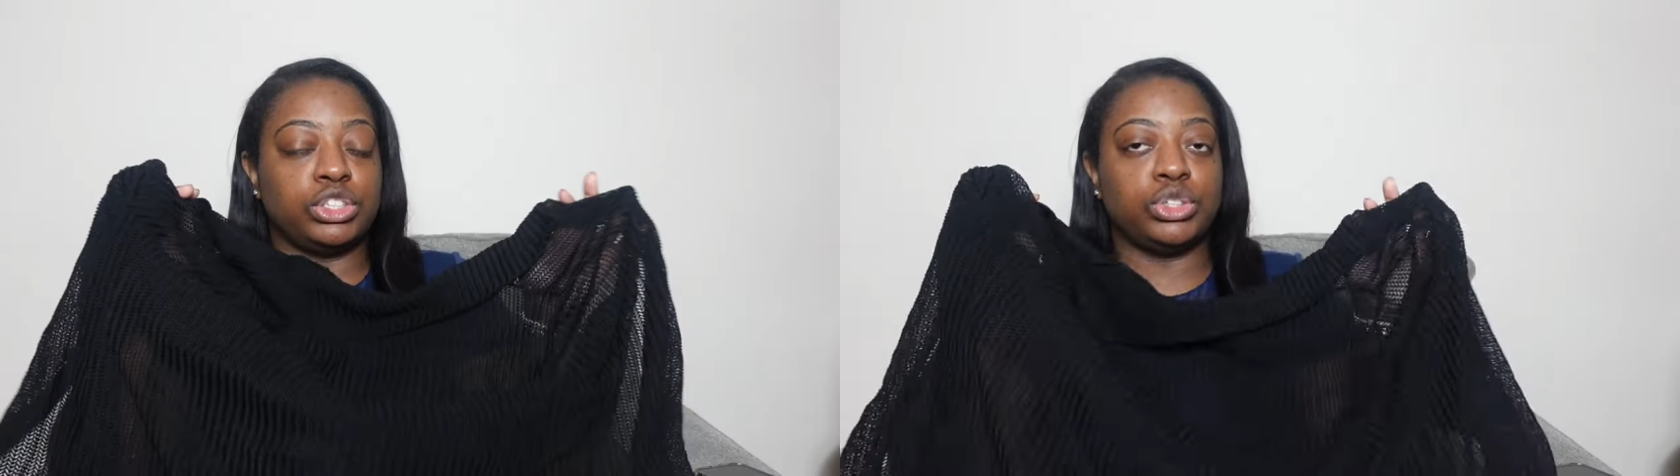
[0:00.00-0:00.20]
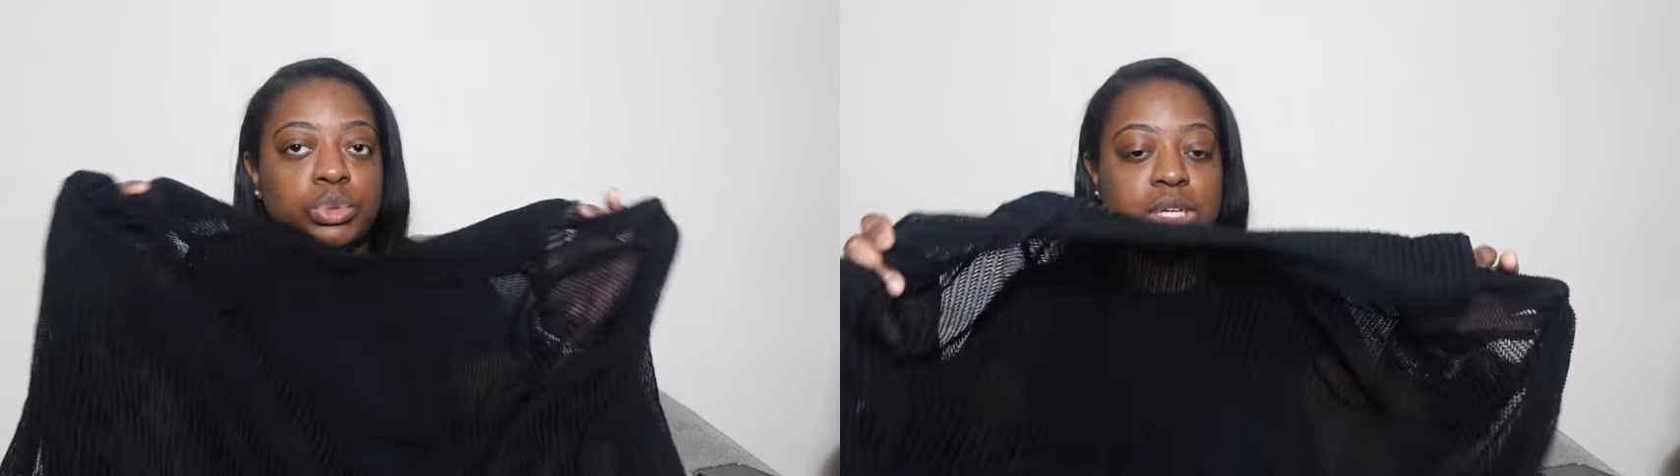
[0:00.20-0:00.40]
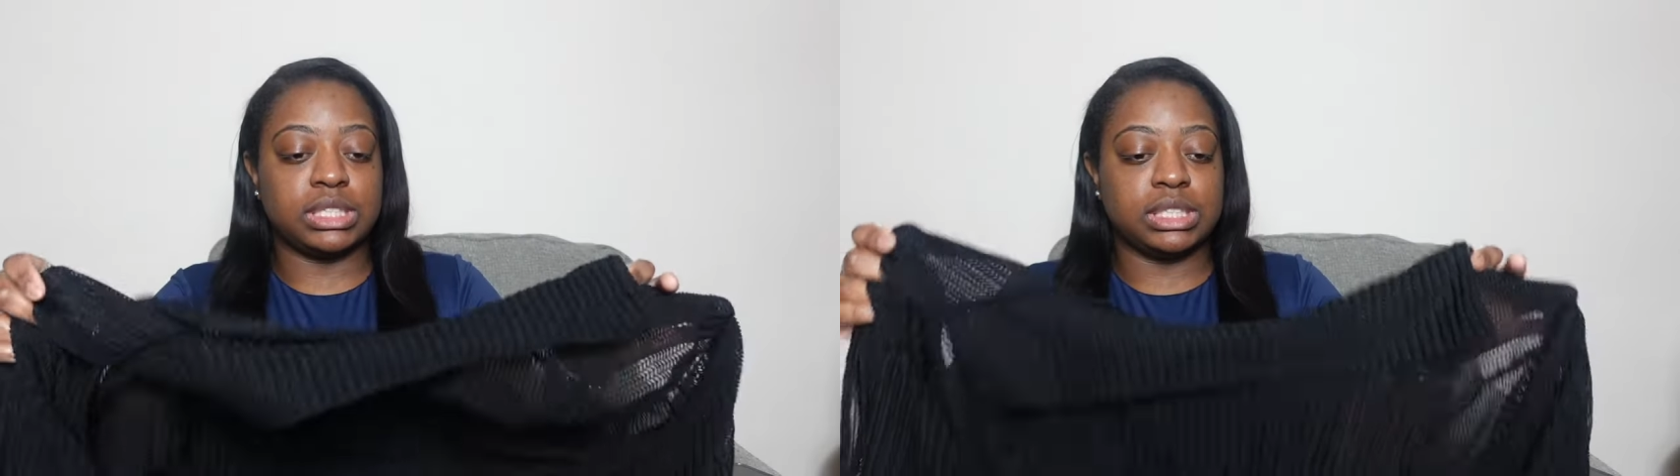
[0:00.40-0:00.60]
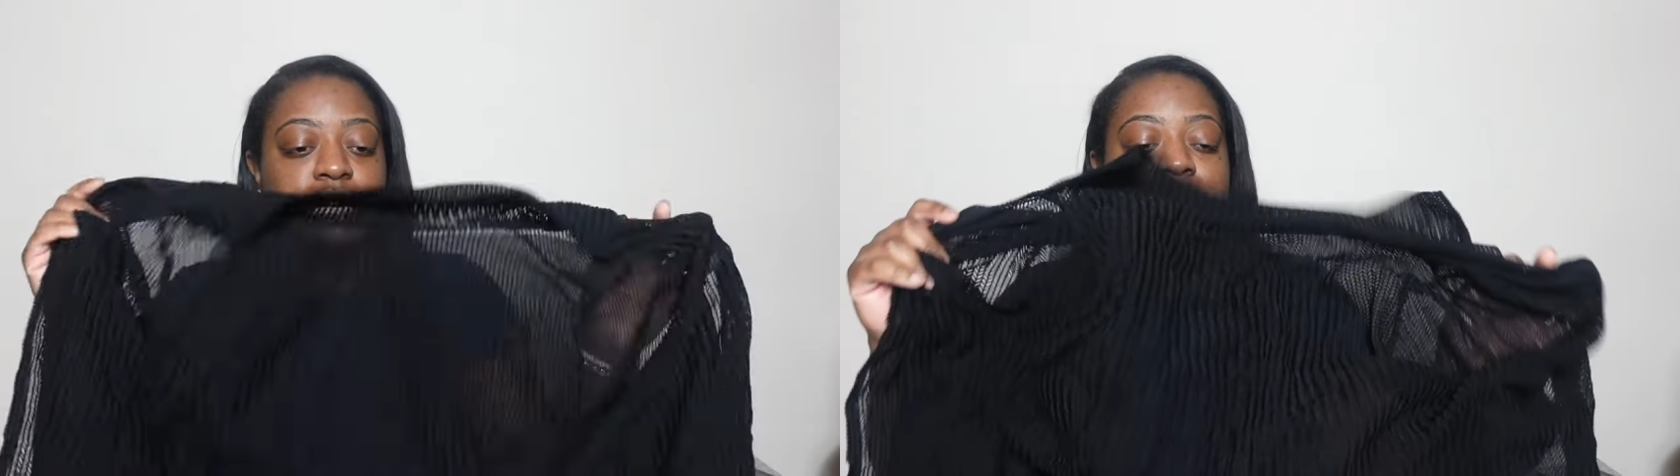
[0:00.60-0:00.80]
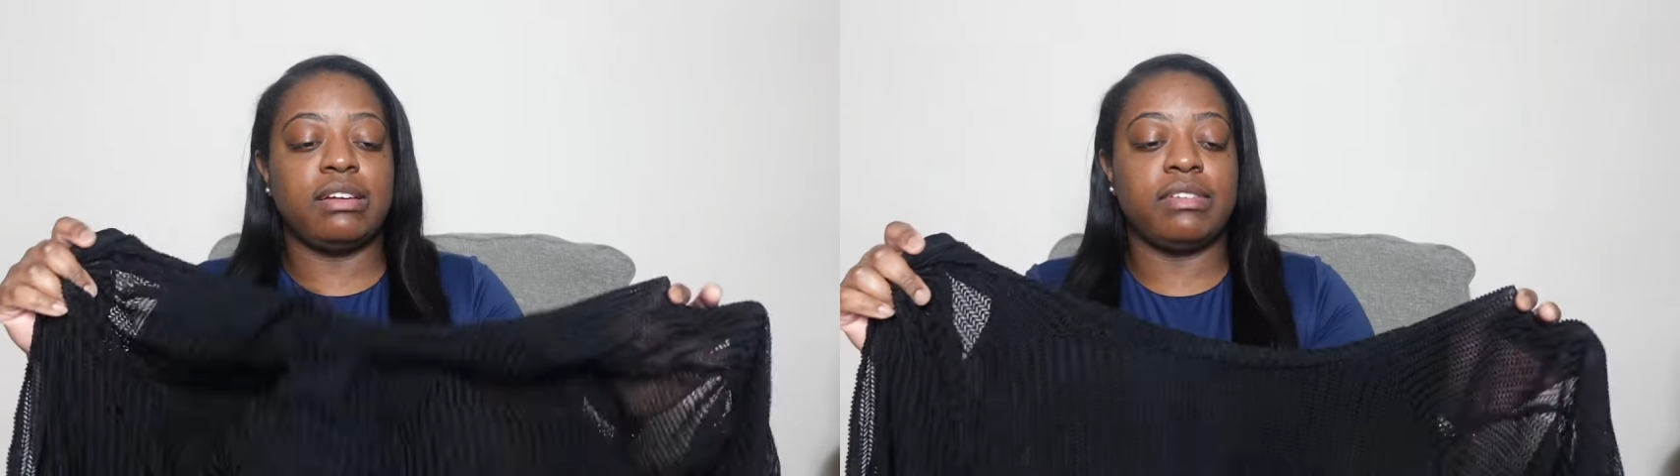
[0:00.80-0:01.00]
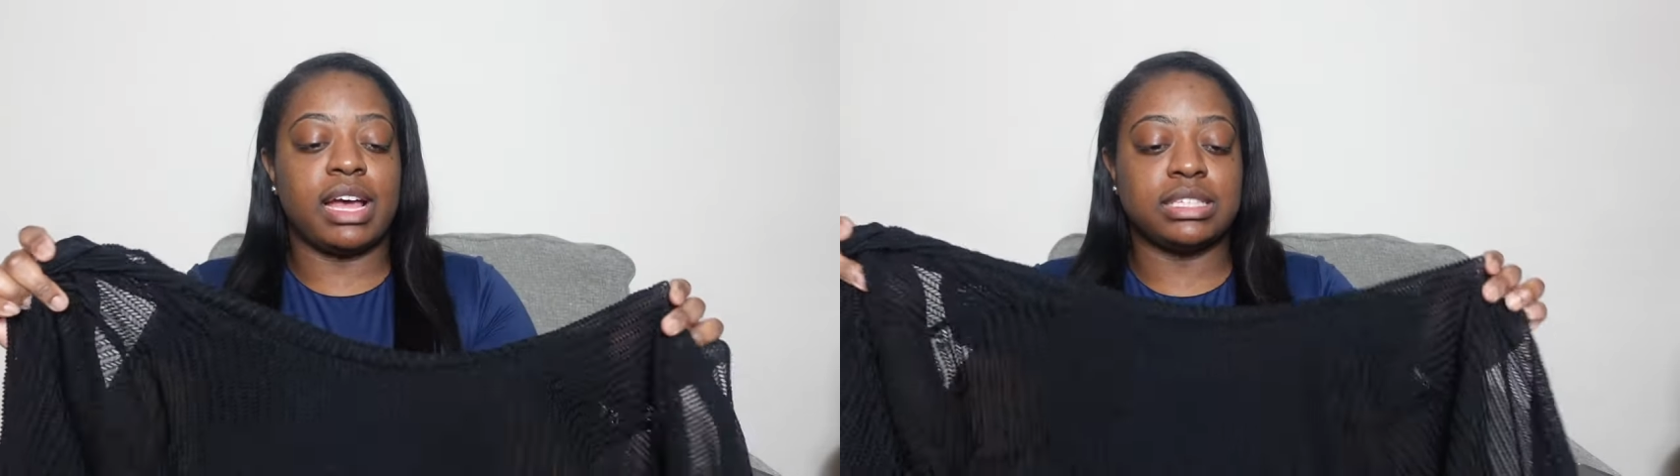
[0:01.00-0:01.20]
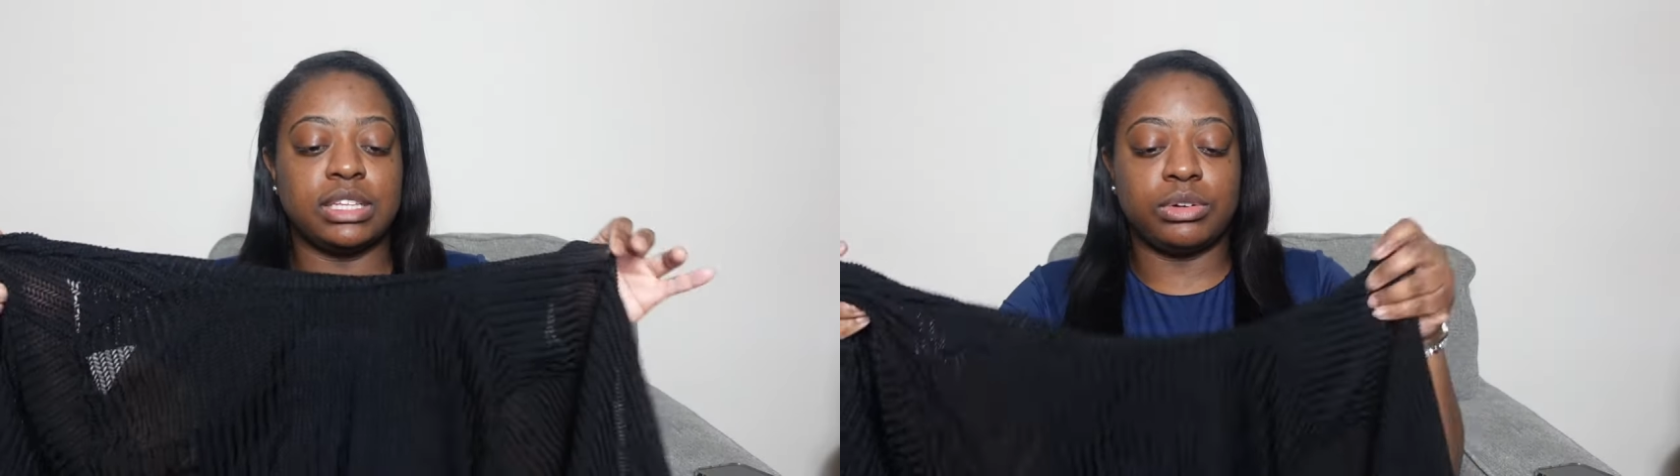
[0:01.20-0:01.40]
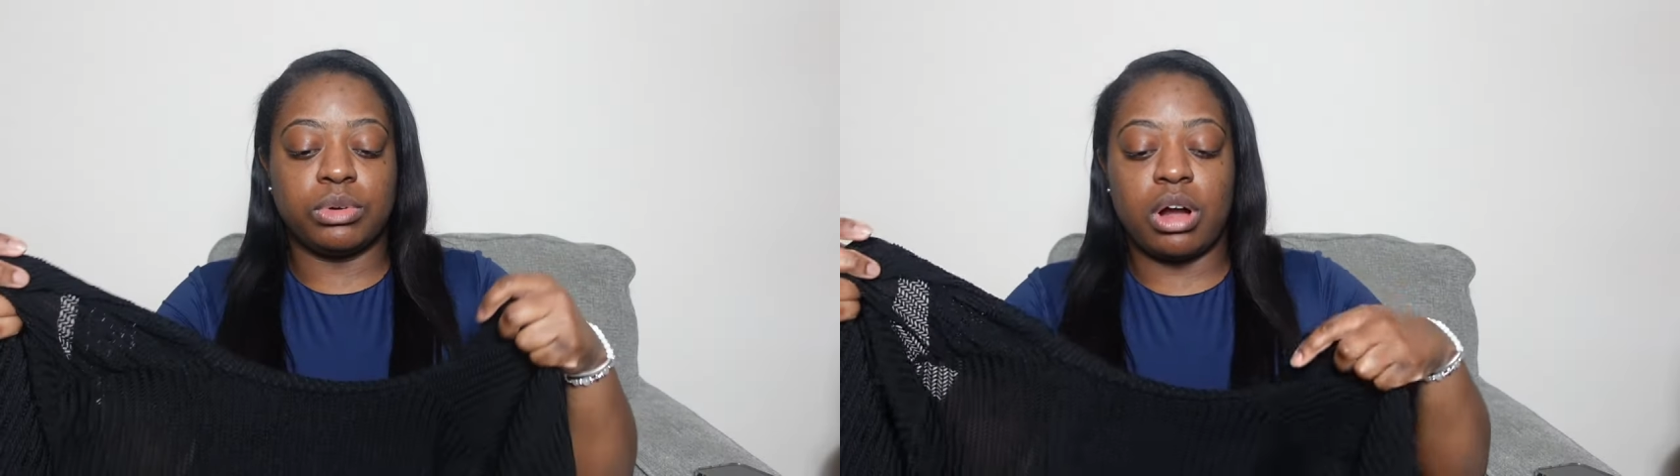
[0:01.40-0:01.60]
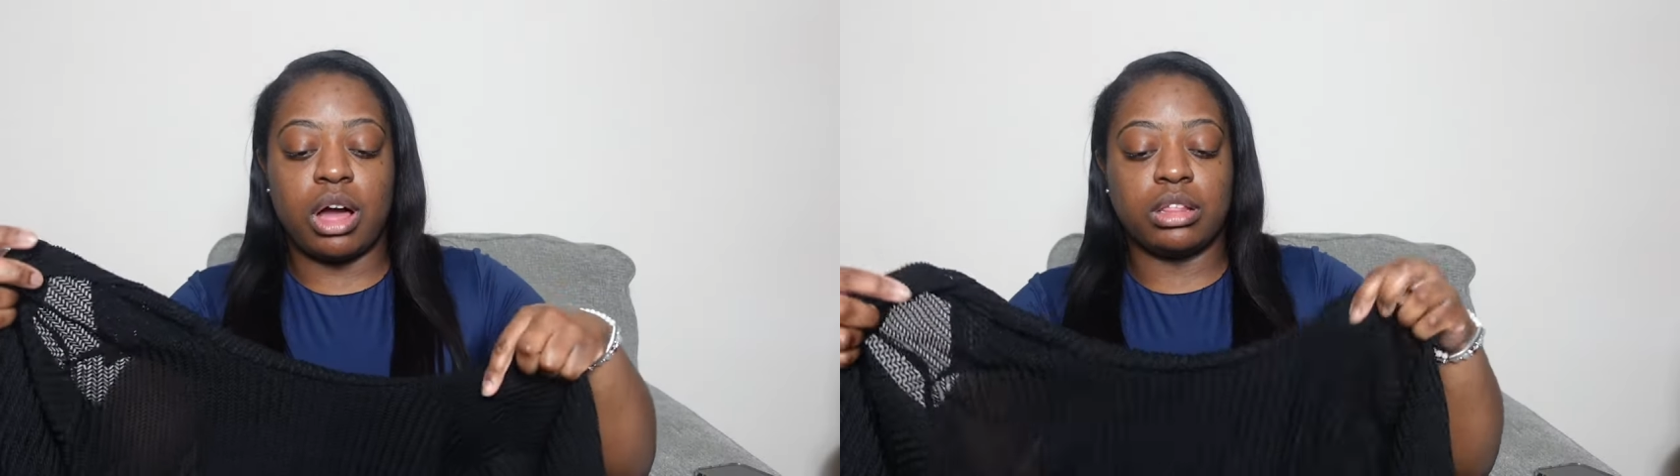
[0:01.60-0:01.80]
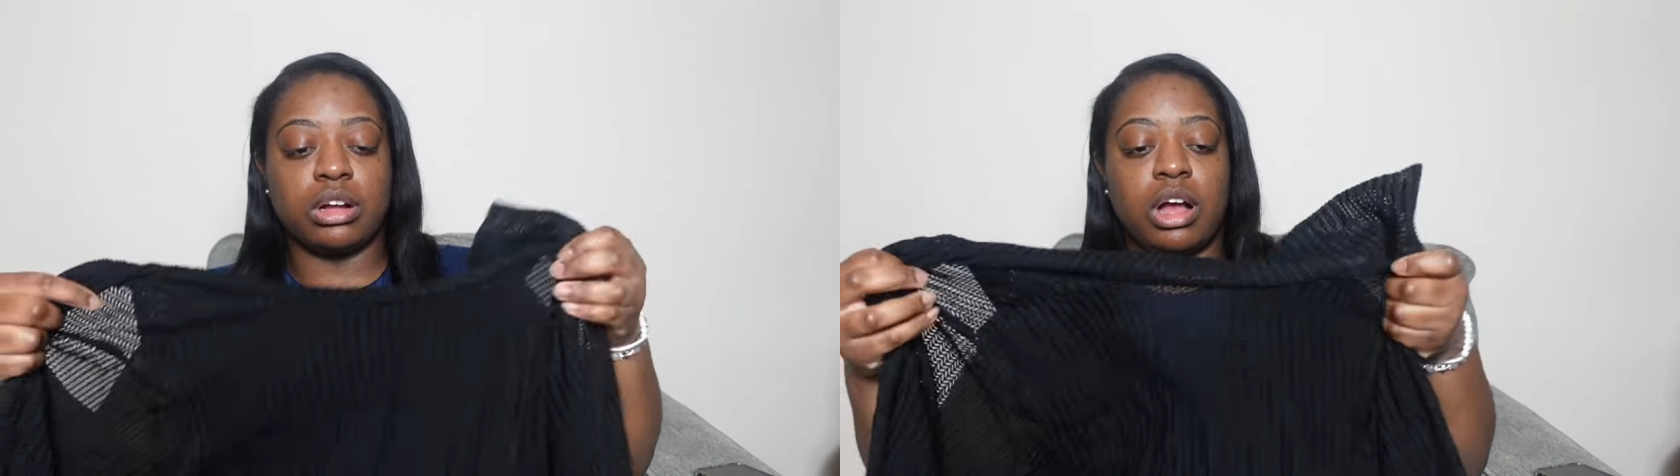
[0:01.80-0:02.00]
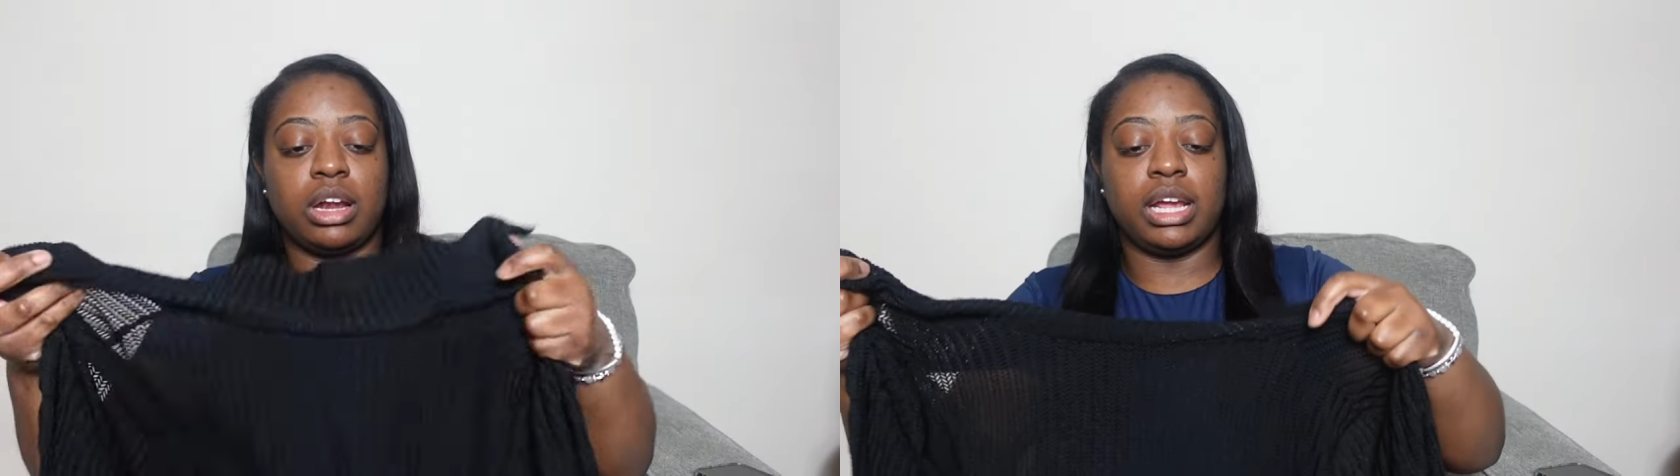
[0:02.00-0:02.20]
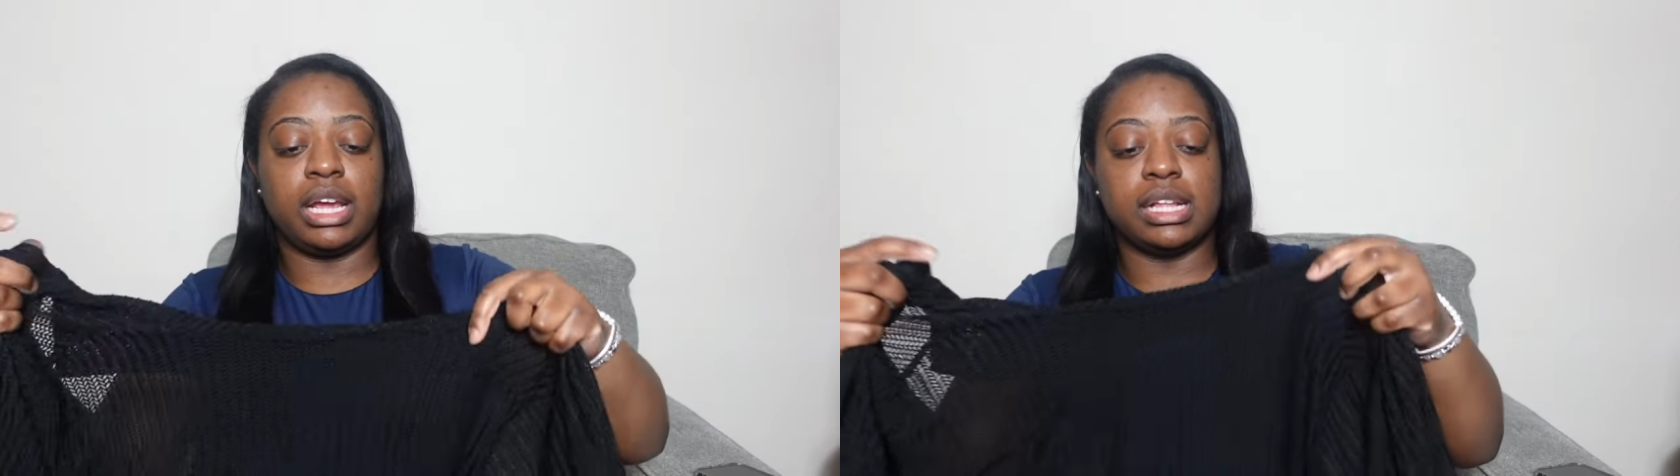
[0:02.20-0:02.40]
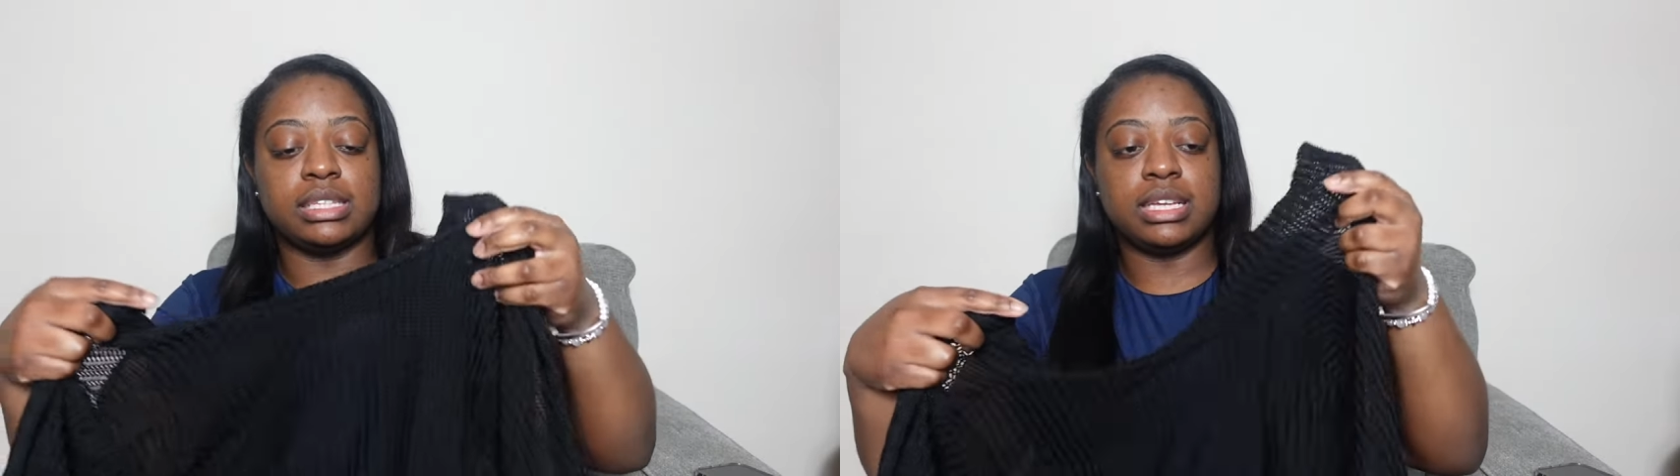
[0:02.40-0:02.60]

a short sleeve, has a little collar on it